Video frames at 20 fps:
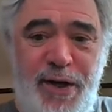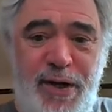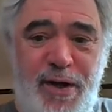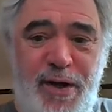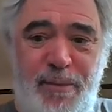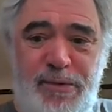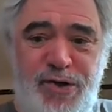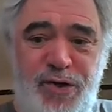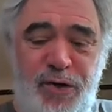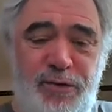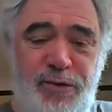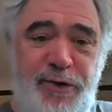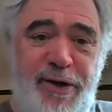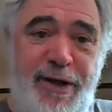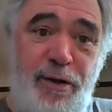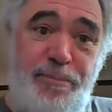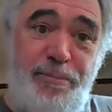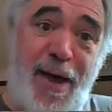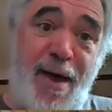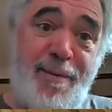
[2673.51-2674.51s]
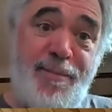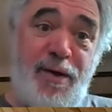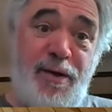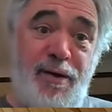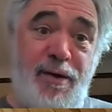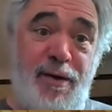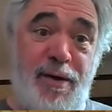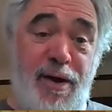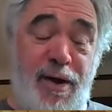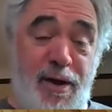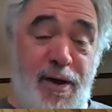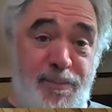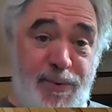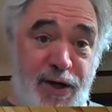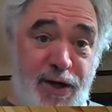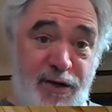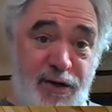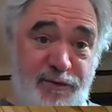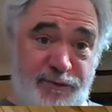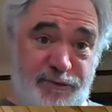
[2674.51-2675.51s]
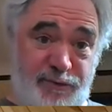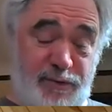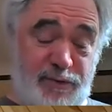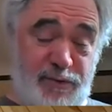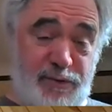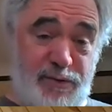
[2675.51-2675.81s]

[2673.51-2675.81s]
income children in Alabama because